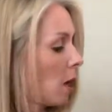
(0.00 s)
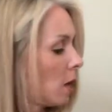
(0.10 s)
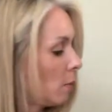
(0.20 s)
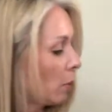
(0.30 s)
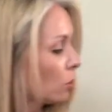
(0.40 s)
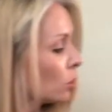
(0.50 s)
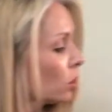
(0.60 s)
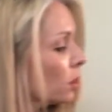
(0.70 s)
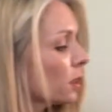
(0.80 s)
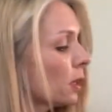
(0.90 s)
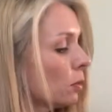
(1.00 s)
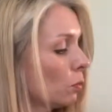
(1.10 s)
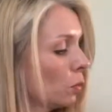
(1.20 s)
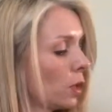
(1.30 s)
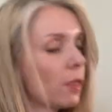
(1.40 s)
I just do the
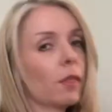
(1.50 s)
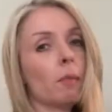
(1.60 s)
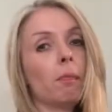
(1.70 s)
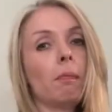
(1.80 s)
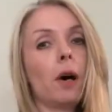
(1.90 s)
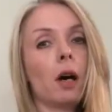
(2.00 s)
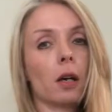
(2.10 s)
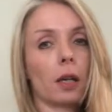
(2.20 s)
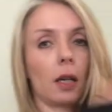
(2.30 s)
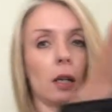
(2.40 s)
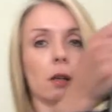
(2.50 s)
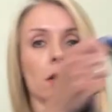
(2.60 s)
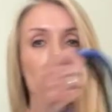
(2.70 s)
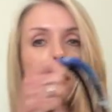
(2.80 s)
same with the Birkin.